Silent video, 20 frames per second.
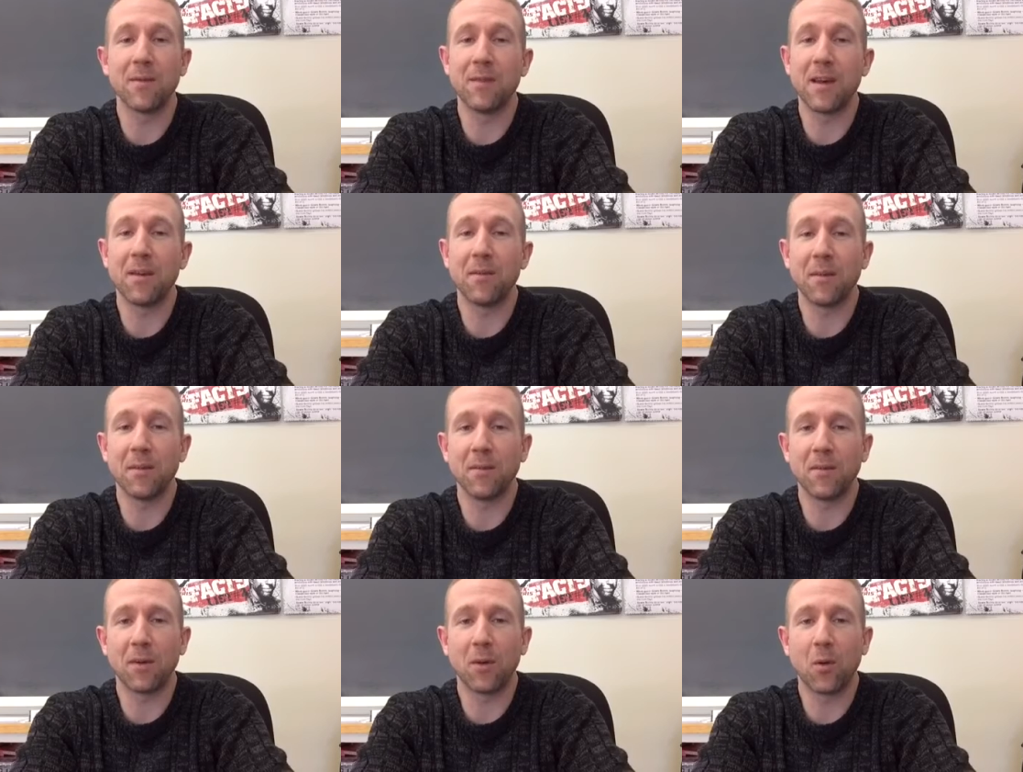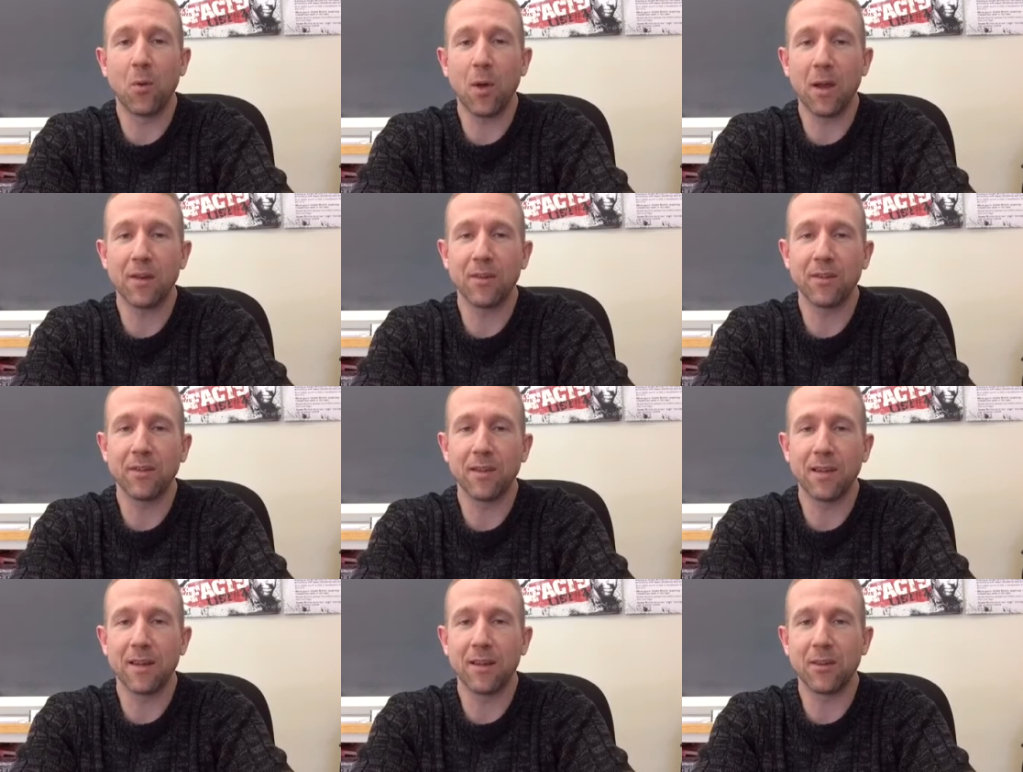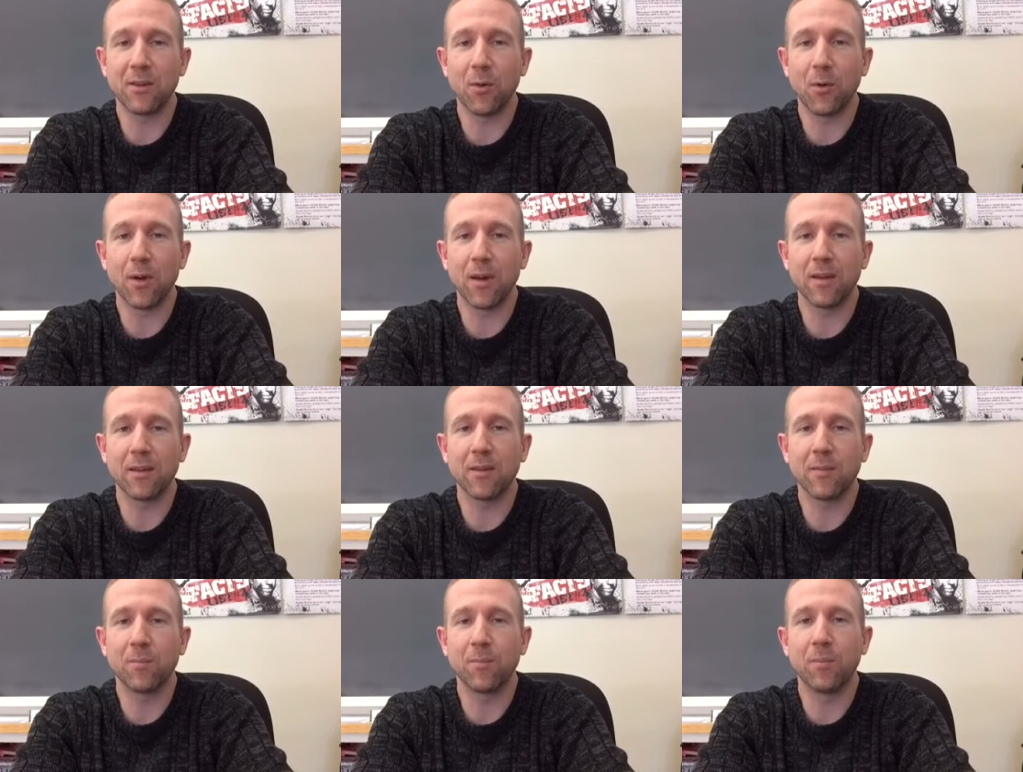have never even questioned that
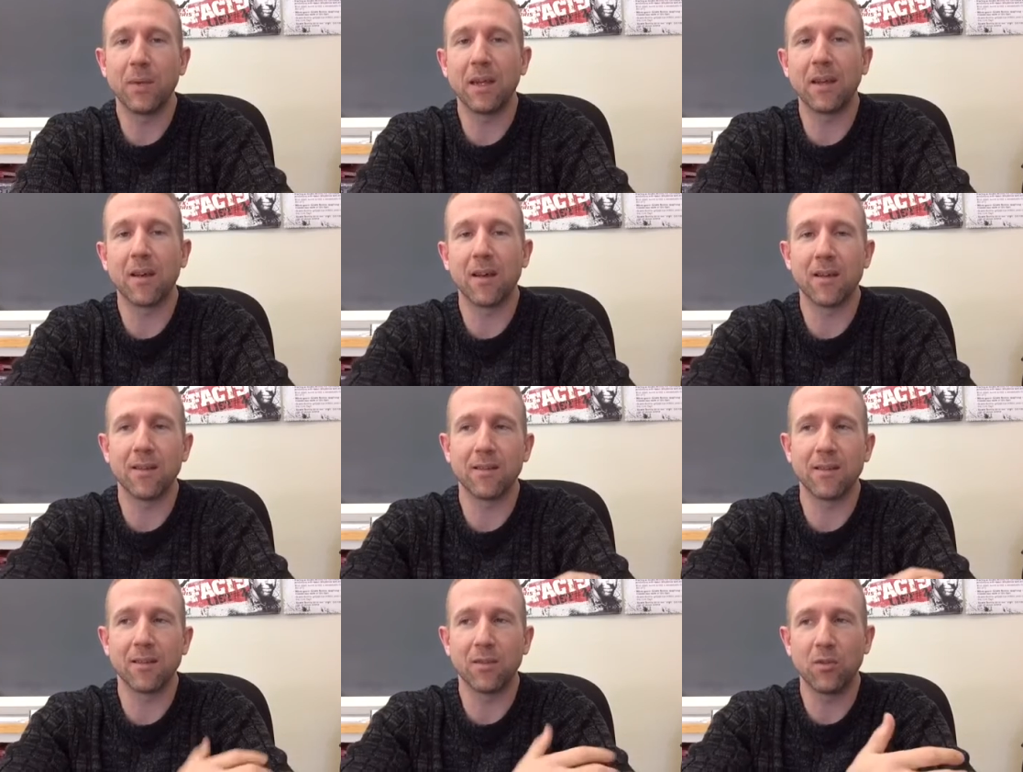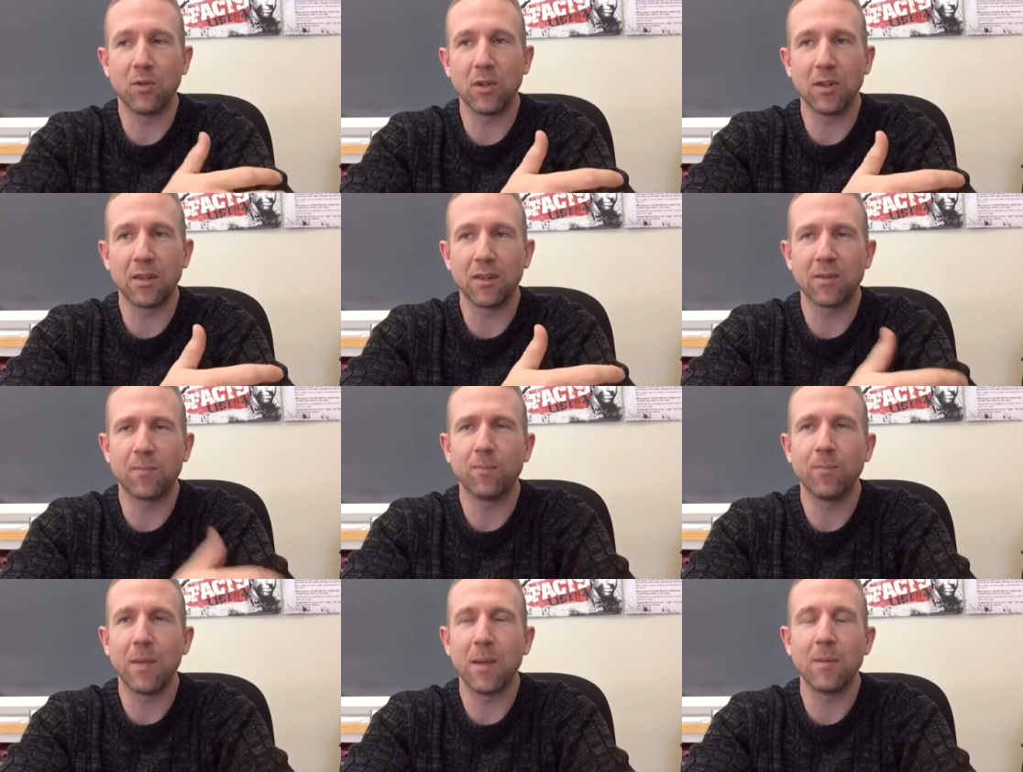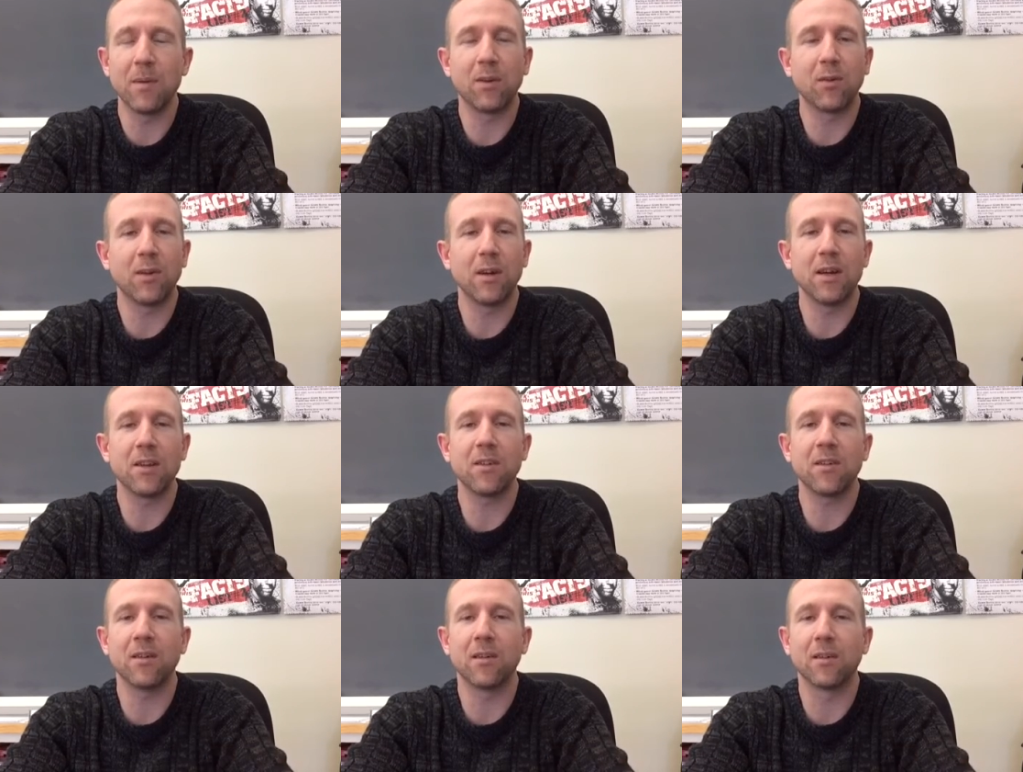choice because it's just maybe
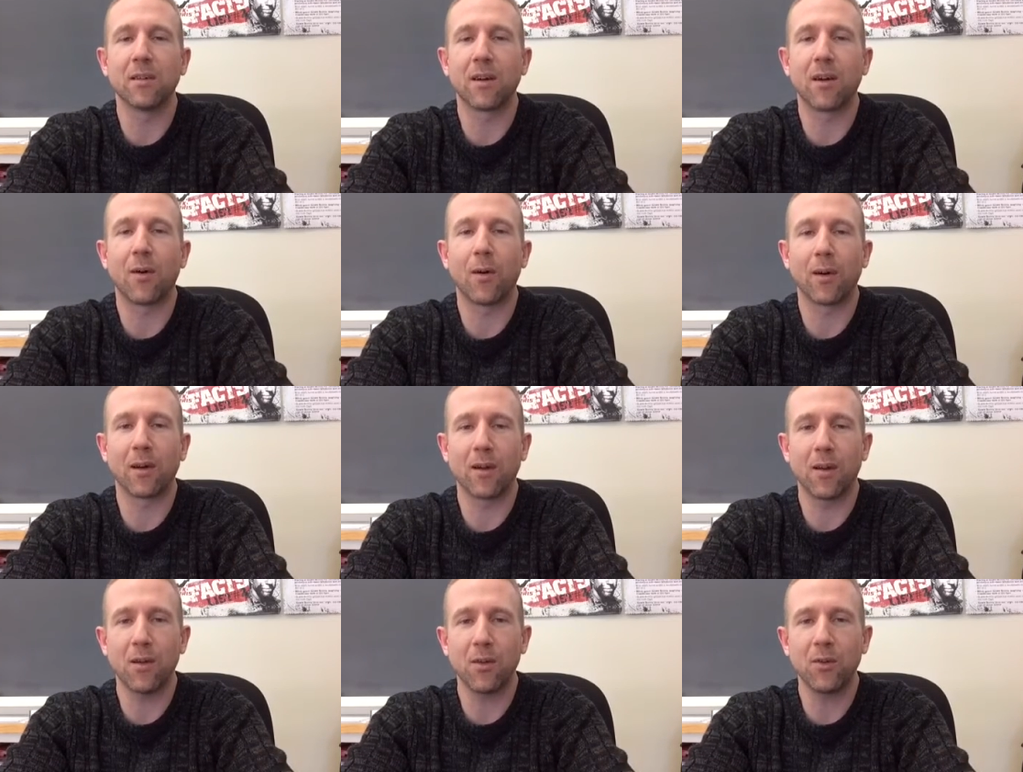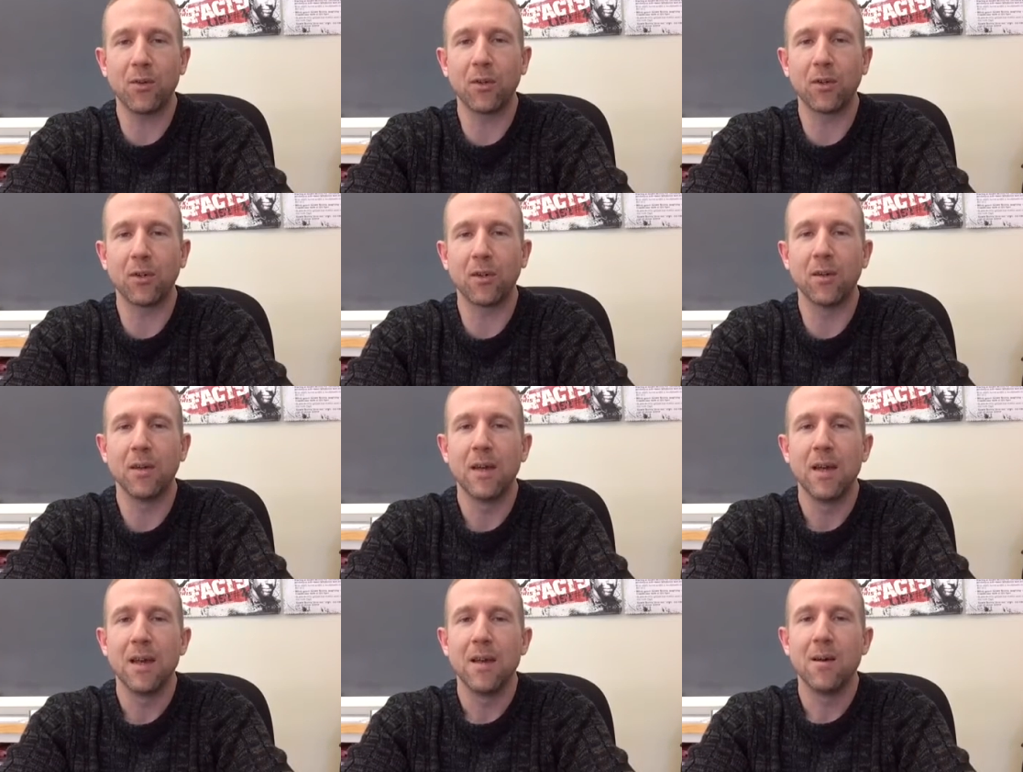tradition or cultural.